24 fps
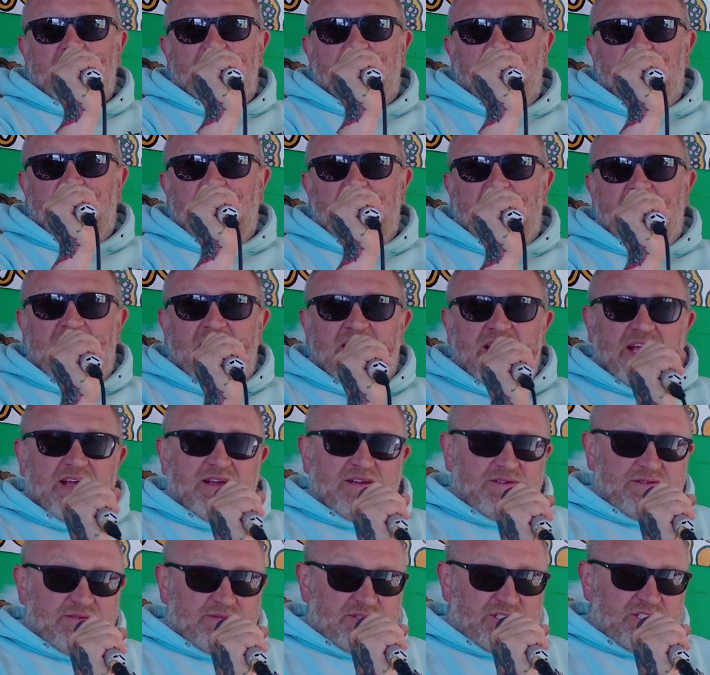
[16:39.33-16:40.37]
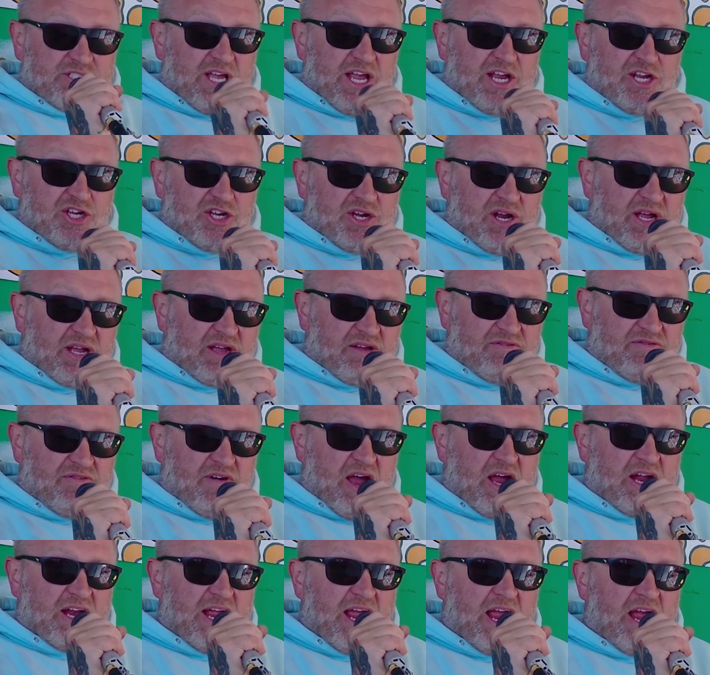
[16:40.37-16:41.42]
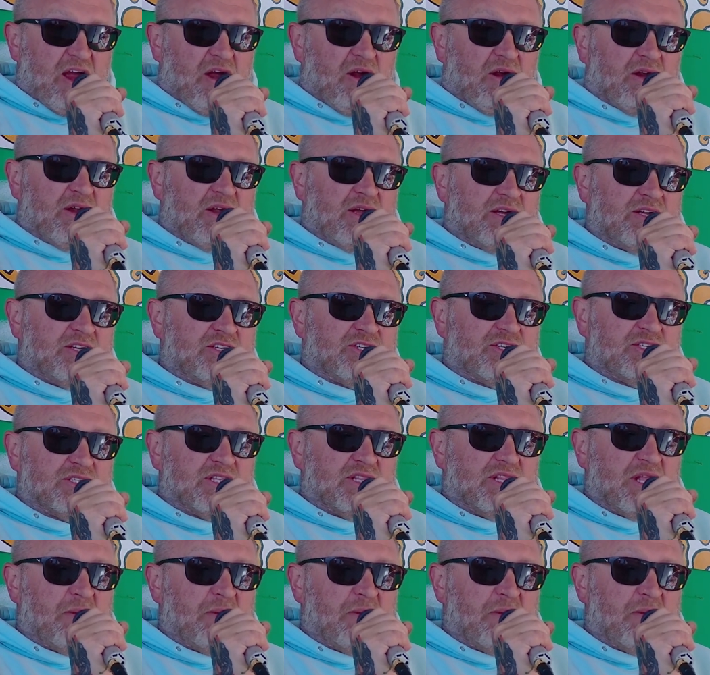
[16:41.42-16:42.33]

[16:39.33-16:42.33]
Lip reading: begging for any station I could find air and